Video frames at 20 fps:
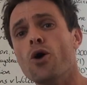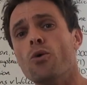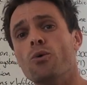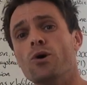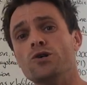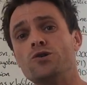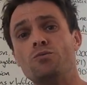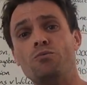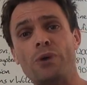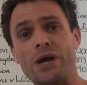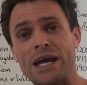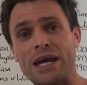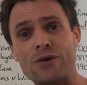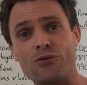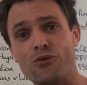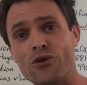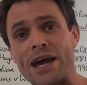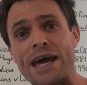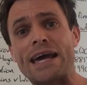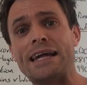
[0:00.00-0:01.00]
was
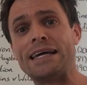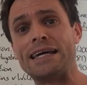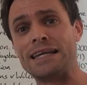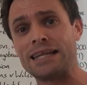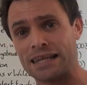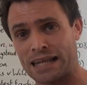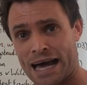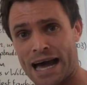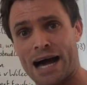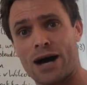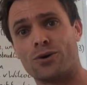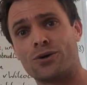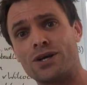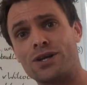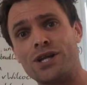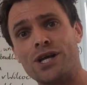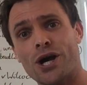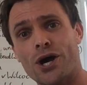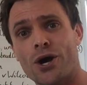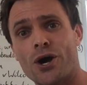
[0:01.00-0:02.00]
being really loud
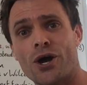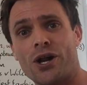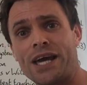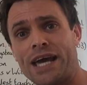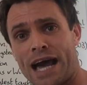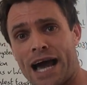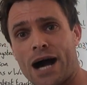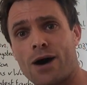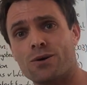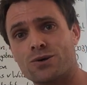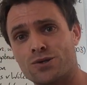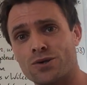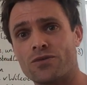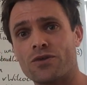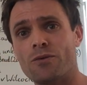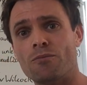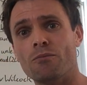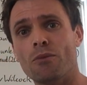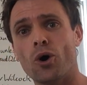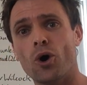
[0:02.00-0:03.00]
in the early hours of
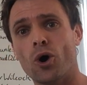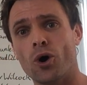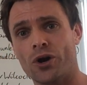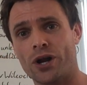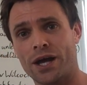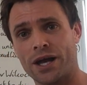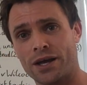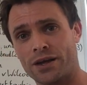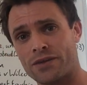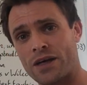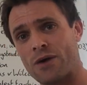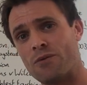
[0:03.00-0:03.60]
the morning.